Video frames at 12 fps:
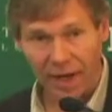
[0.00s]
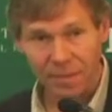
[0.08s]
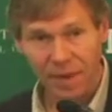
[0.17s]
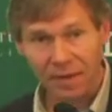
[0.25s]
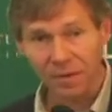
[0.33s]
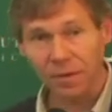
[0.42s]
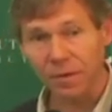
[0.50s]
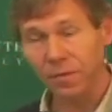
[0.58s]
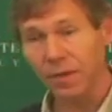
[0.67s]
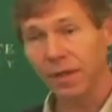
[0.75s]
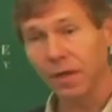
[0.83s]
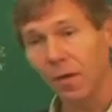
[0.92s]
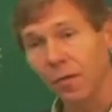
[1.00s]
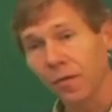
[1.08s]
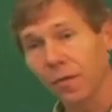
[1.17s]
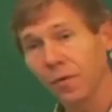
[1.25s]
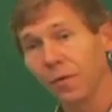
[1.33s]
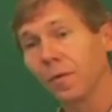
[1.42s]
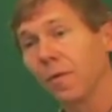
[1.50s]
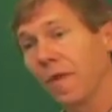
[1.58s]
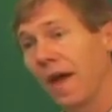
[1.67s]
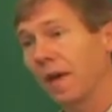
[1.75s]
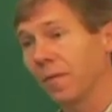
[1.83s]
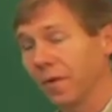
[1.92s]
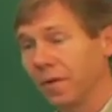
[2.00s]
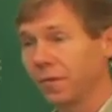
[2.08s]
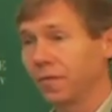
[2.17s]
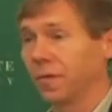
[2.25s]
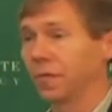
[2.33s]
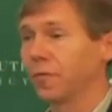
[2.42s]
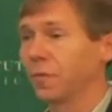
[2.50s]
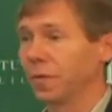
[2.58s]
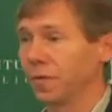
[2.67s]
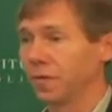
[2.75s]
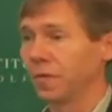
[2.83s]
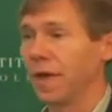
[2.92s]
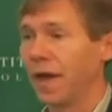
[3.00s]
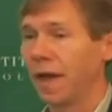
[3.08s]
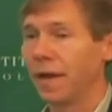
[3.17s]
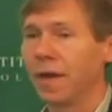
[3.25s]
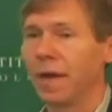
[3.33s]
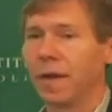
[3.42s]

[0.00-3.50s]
I'm not going to really go through that research per se,